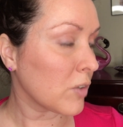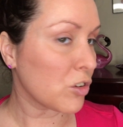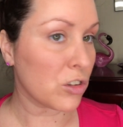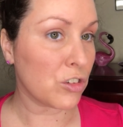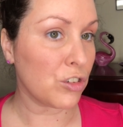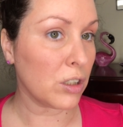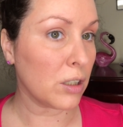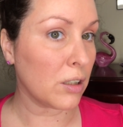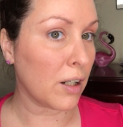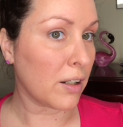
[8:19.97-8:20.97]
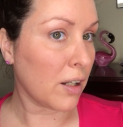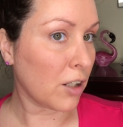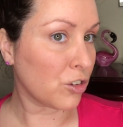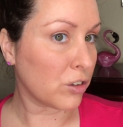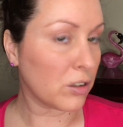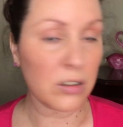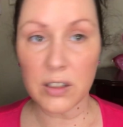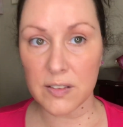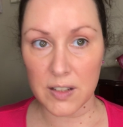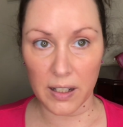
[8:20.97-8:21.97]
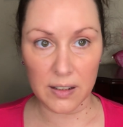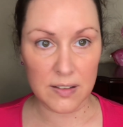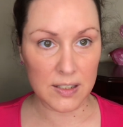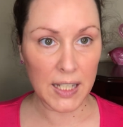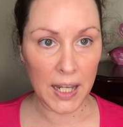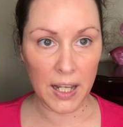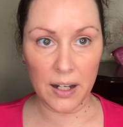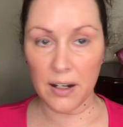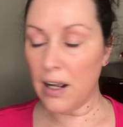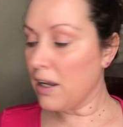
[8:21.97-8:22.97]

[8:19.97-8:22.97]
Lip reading: Just sheer and natural, looks like skin.